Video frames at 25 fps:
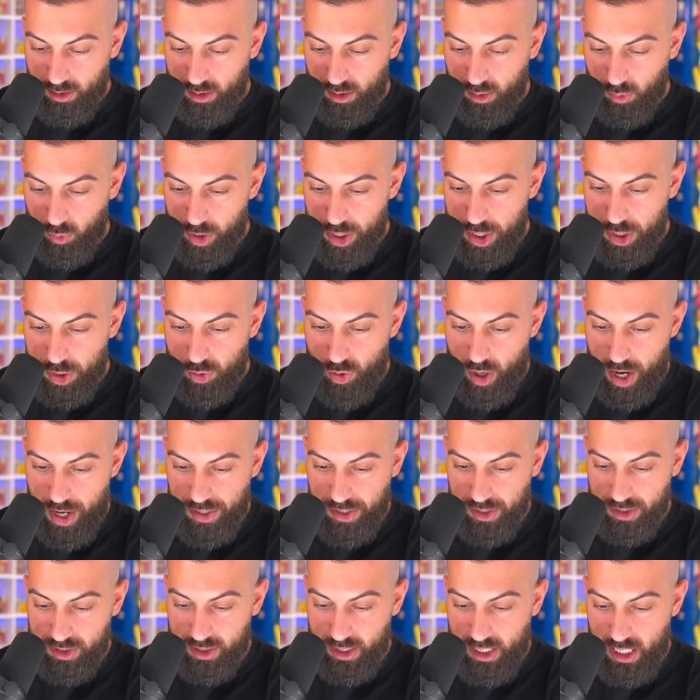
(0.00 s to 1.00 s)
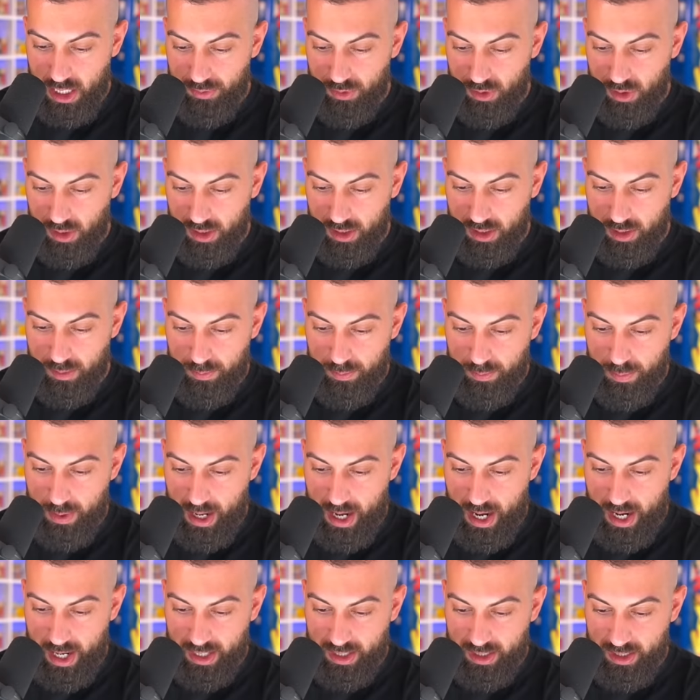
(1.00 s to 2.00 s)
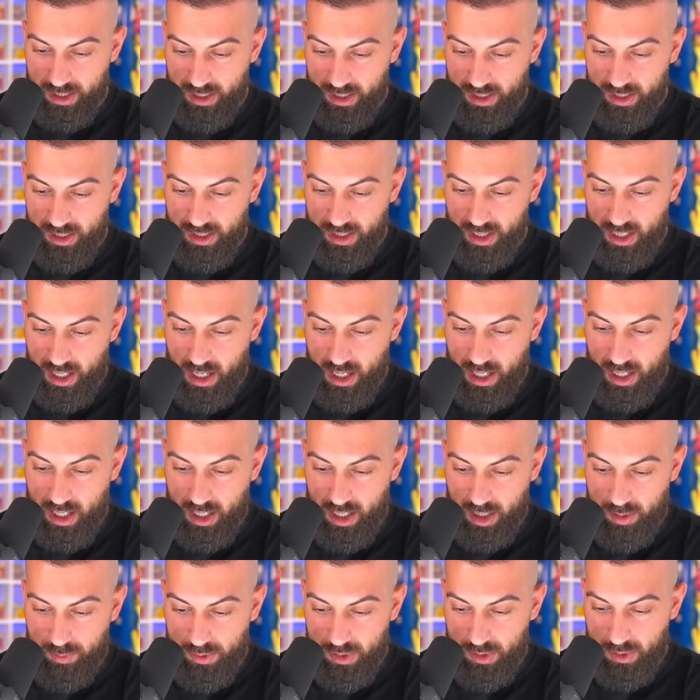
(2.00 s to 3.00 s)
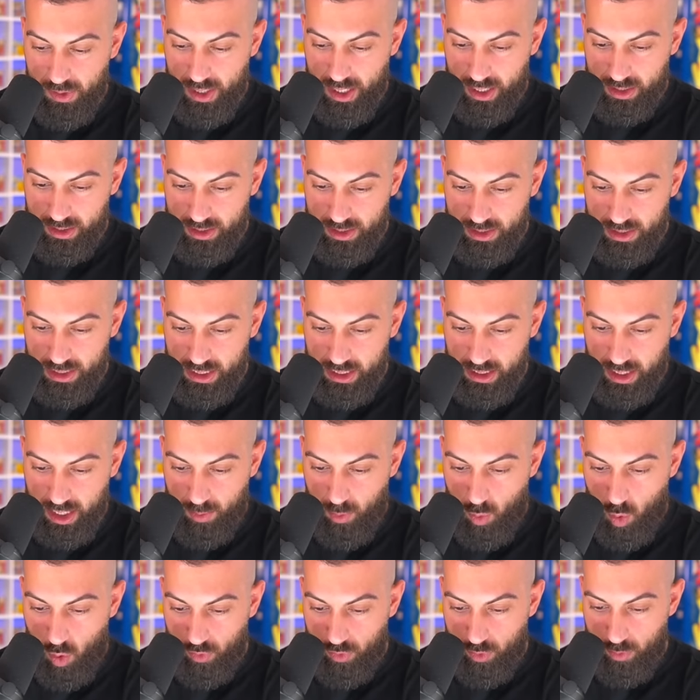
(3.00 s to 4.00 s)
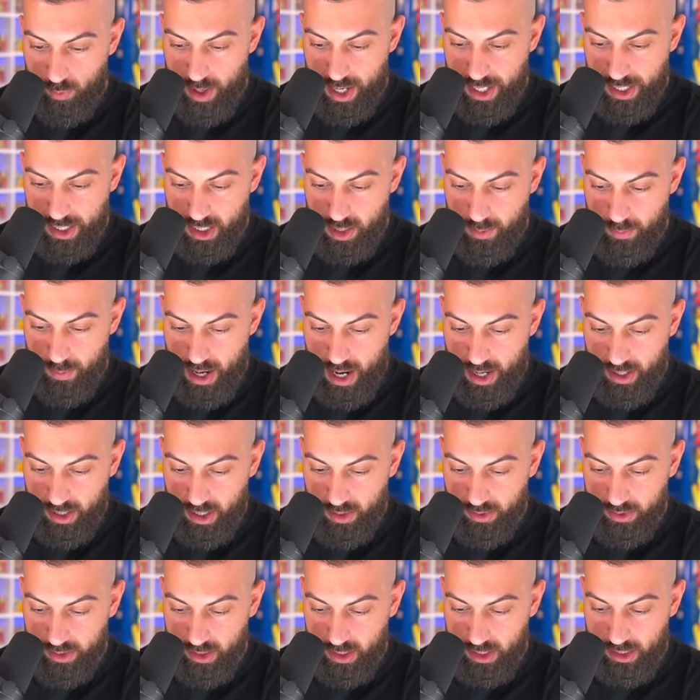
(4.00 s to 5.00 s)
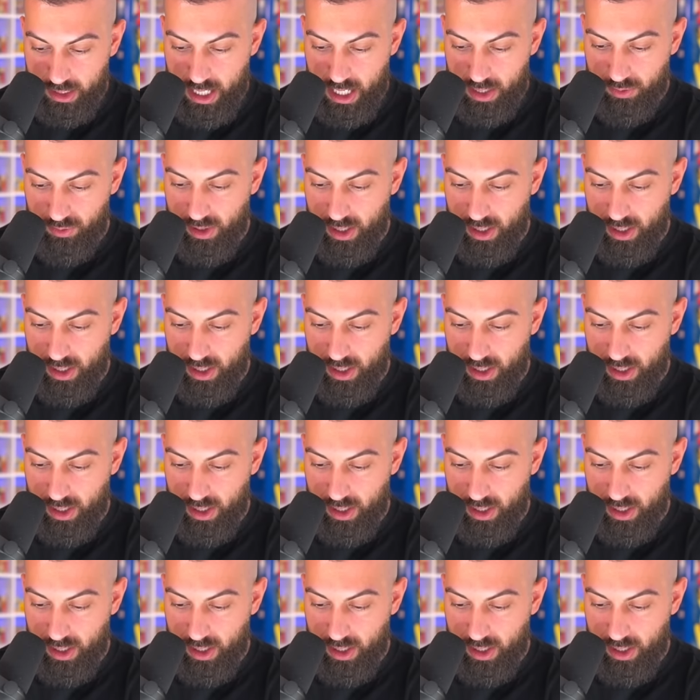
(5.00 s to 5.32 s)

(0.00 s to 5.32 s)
Three treasures. And then if you look at the back, um, you can see like more information about it and everything like that.